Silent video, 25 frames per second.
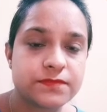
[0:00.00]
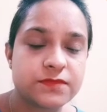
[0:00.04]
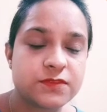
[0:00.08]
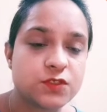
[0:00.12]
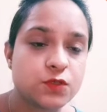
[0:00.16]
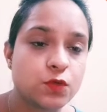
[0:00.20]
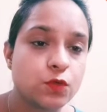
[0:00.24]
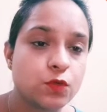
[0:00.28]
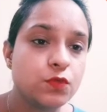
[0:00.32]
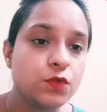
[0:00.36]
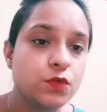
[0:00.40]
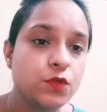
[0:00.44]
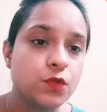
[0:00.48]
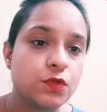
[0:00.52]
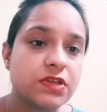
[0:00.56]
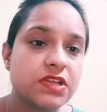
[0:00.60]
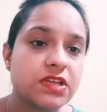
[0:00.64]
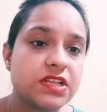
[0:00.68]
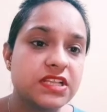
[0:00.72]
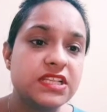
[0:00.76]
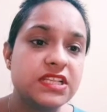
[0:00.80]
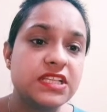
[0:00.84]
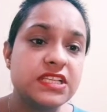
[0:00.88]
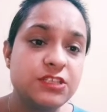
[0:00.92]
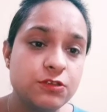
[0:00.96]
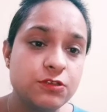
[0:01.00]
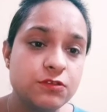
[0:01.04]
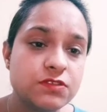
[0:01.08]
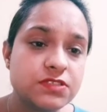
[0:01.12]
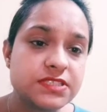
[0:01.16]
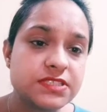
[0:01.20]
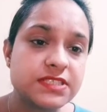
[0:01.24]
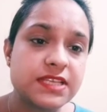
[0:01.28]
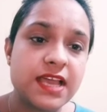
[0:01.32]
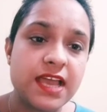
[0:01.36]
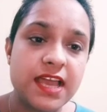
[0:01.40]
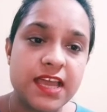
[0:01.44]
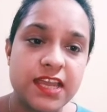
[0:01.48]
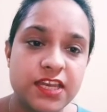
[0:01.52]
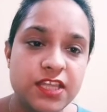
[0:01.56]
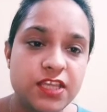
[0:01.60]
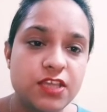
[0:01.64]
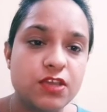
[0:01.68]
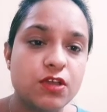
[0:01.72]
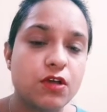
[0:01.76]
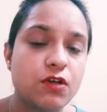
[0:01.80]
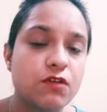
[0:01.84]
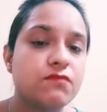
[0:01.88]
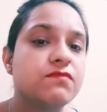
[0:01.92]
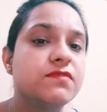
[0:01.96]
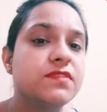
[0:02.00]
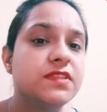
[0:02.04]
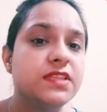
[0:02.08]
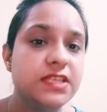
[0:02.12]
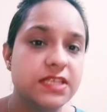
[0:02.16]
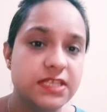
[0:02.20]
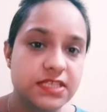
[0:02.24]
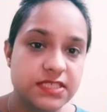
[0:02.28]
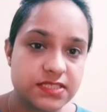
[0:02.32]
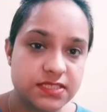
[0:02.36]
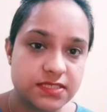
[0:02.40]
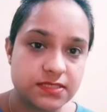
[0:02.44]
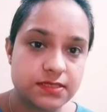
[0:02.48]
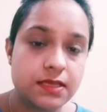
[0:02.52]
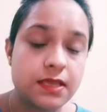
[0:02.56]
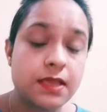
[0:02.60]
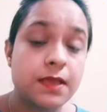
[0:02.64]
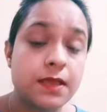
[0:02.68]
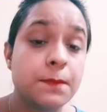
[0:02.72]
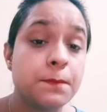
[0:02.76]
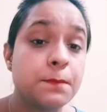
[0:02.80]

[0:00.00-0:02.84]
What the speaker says: So you can use any of these.